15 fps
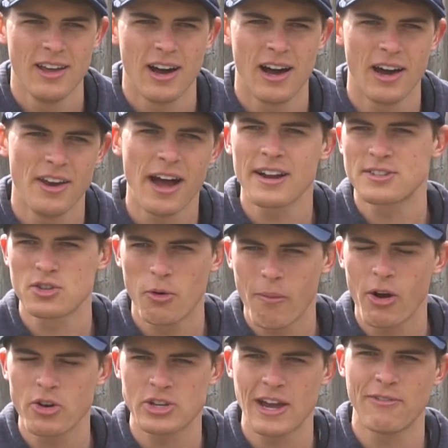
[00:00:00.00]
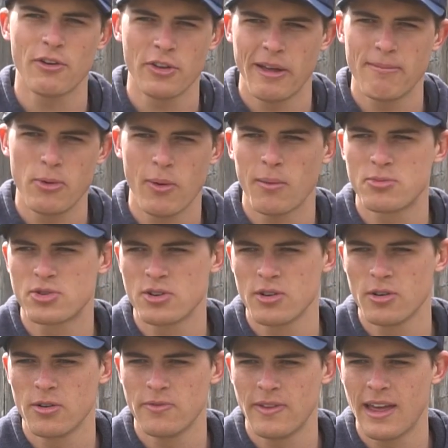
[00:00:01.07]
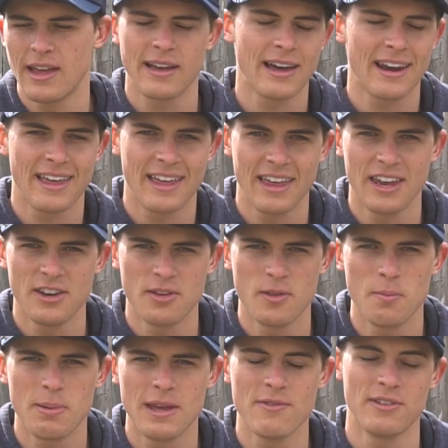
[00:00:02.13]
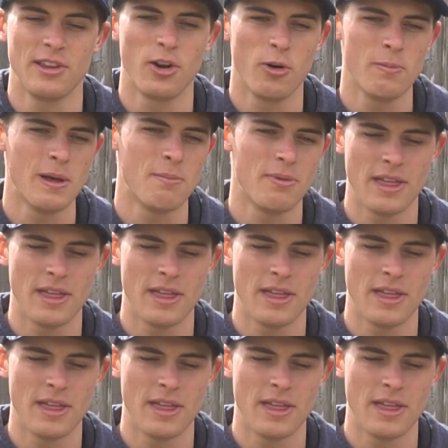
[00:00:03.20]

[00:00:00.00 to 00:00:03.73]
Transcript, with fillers: Not so much FLW, I'm sure they kind of get into the beef a little bit,